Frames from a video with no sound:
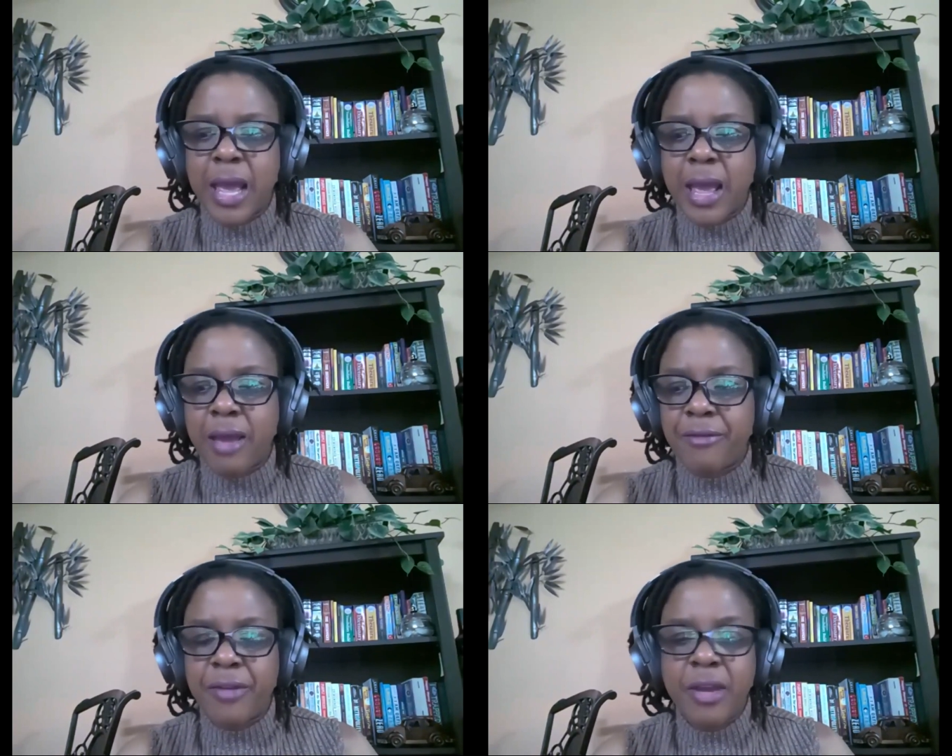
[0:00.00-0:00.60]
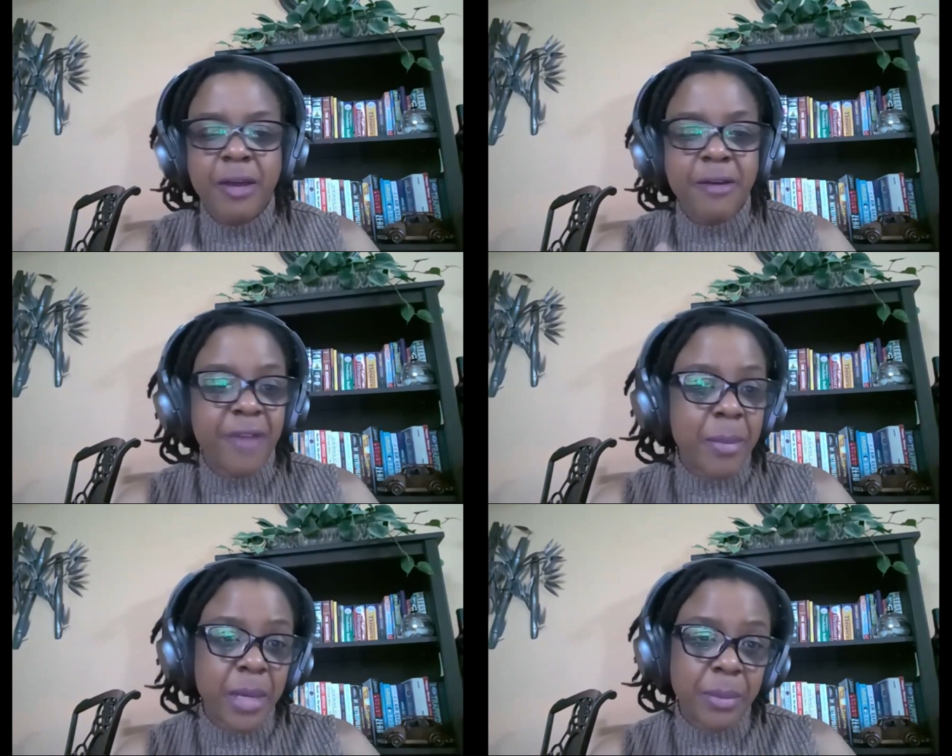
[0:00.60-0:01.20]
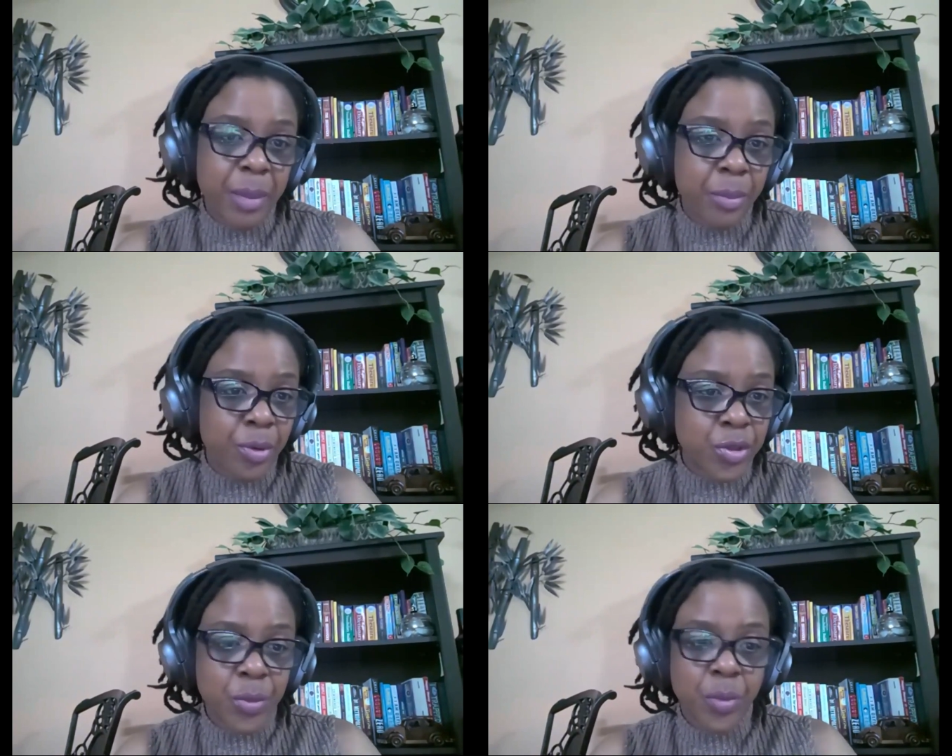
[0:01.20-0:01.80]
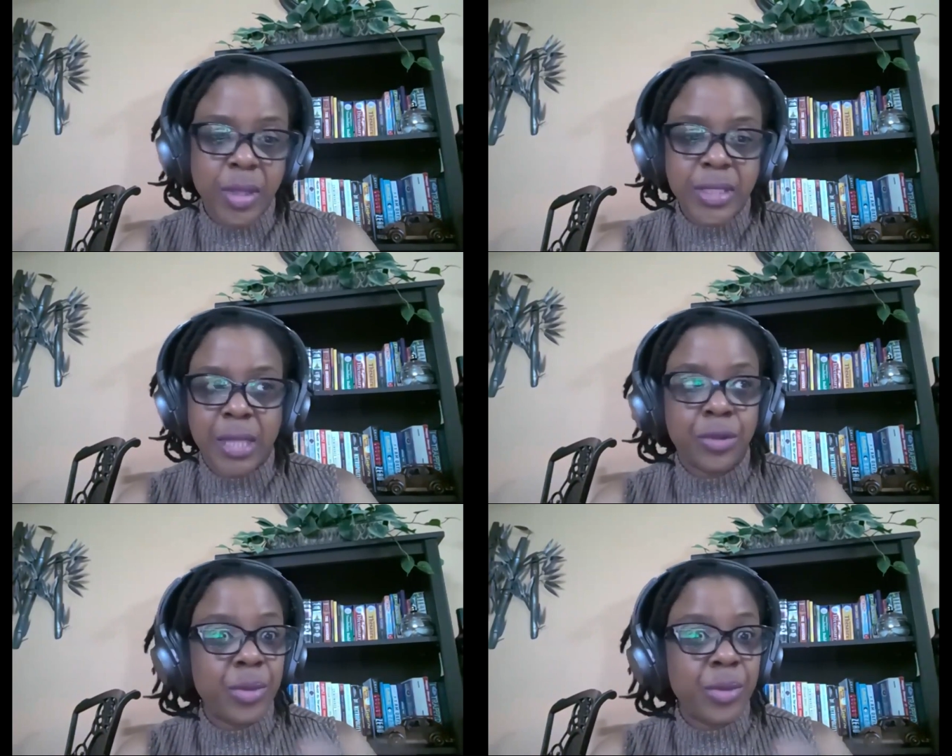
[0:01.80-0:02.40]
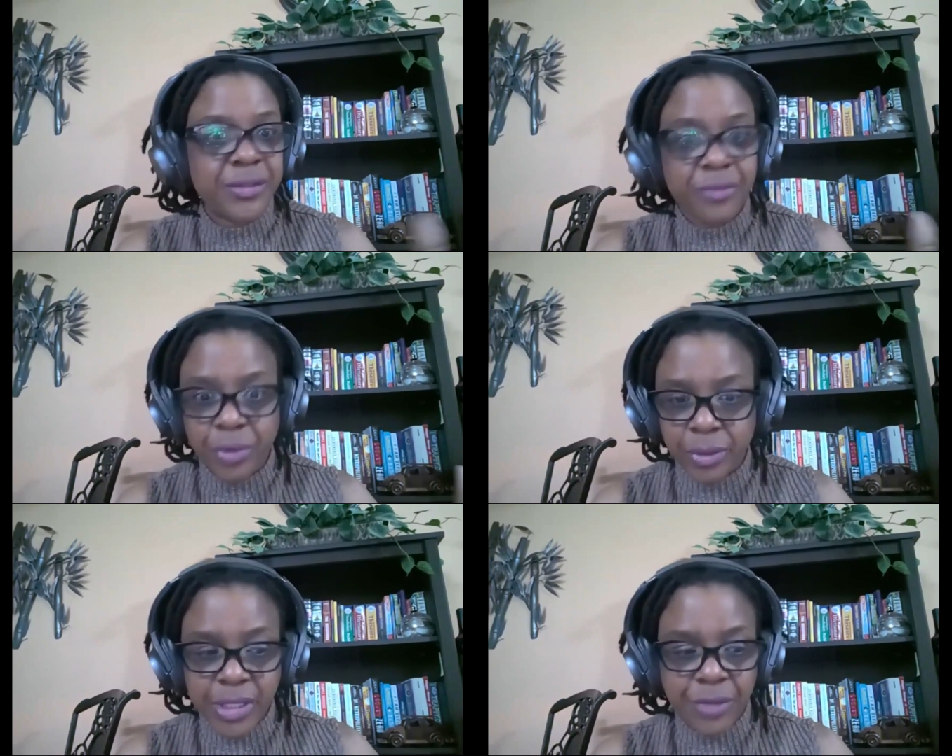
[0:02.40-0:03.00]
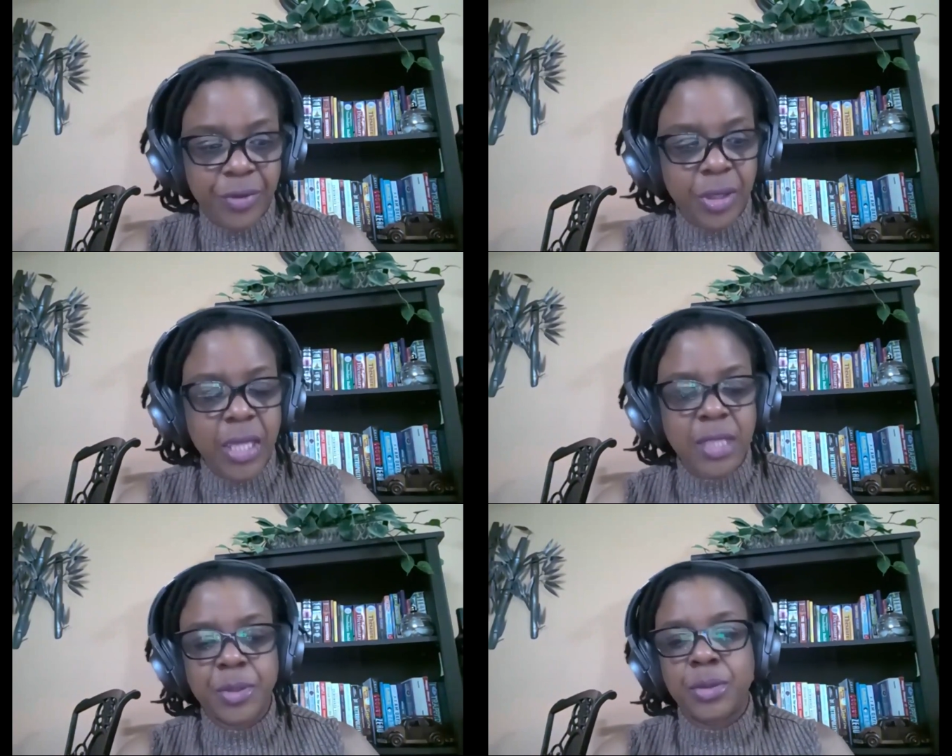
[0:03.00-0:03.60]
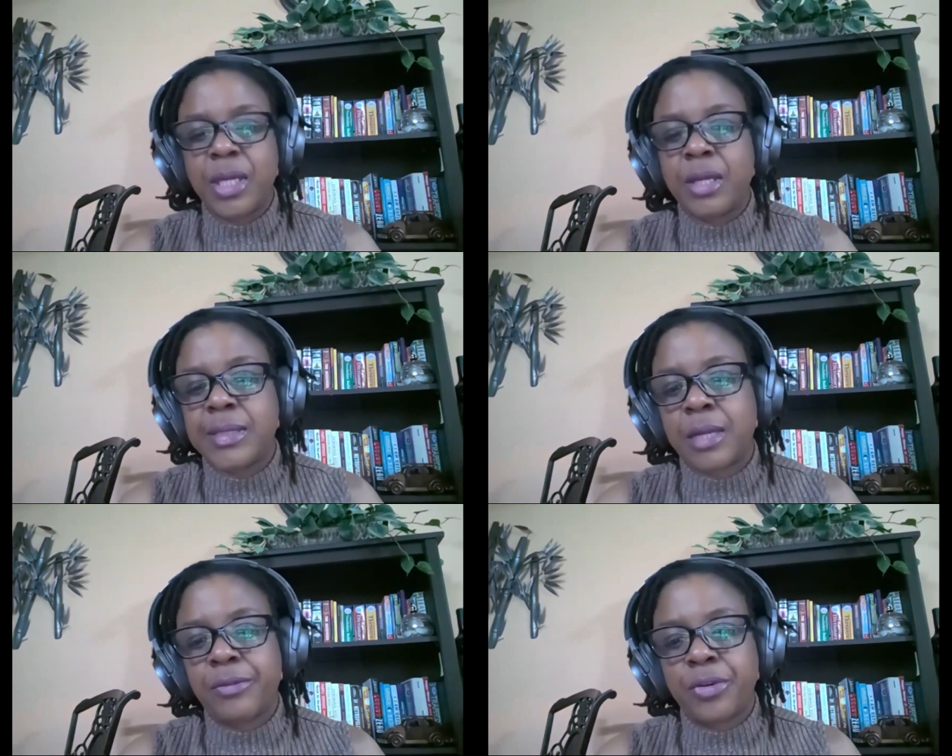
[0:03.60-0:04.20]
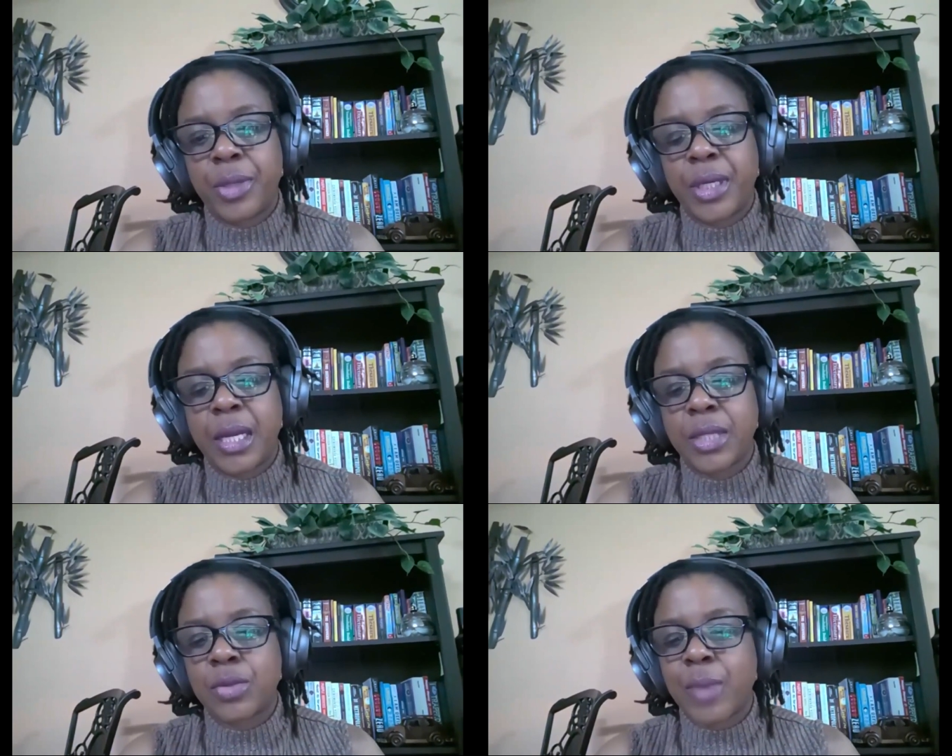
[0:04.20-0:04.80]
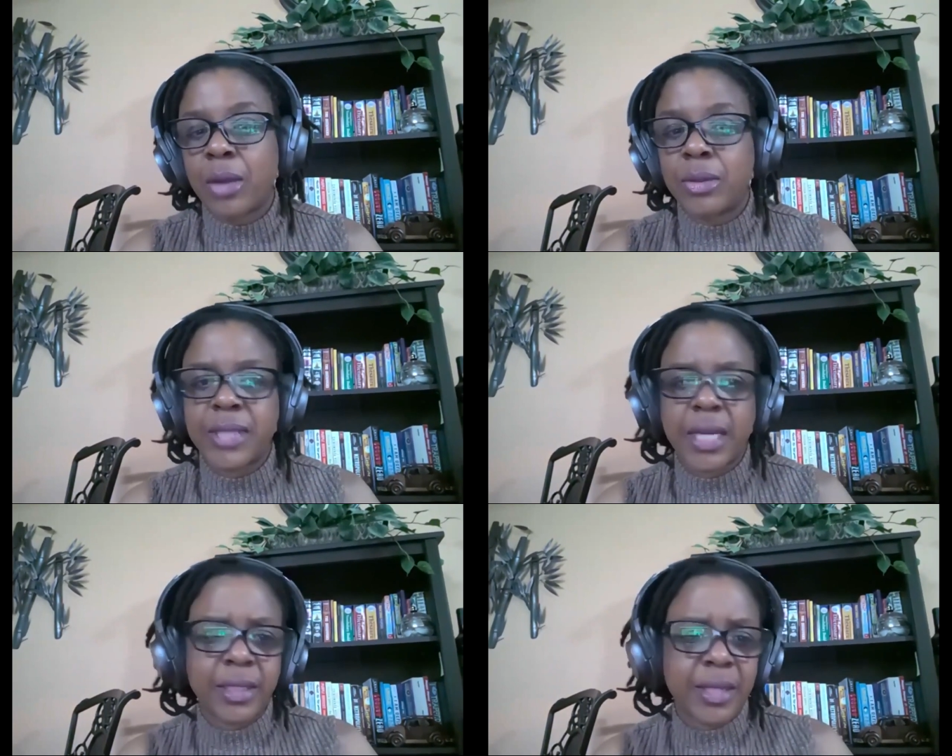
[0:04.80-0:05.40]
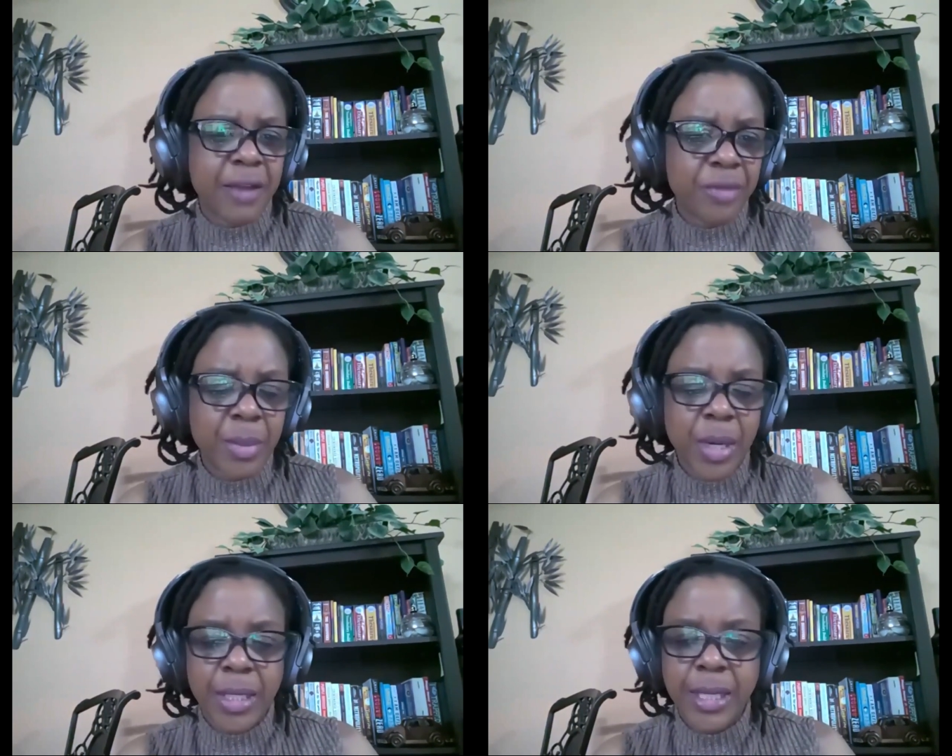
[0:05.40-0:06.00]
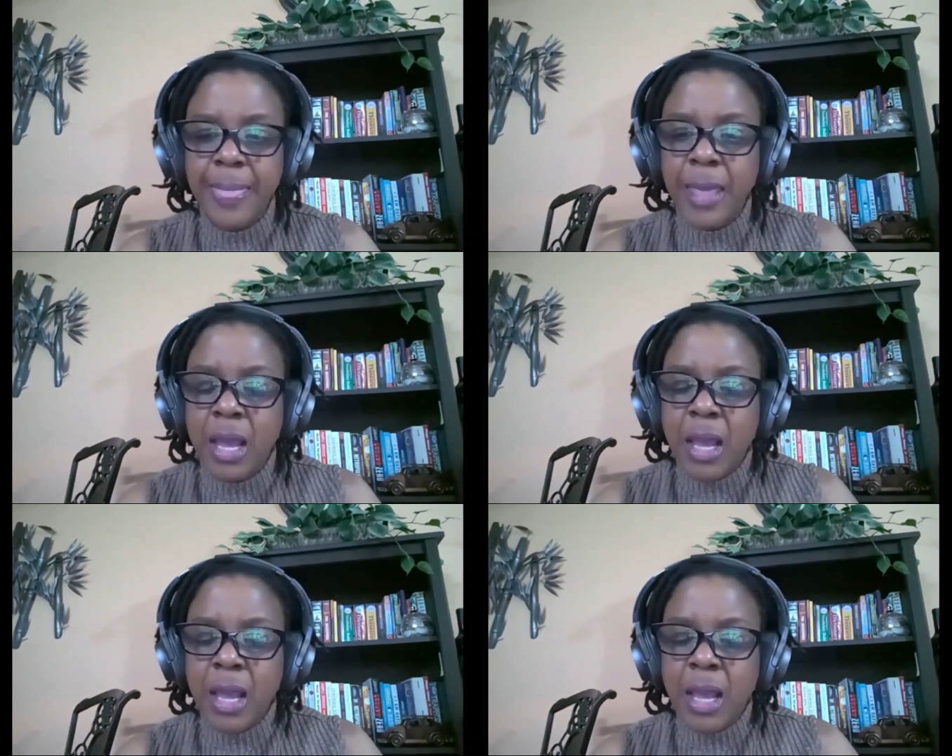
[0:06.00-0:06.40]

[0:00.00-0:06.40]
I have family members who works at three different different hospitals here in South Florida. So I contacted everybody.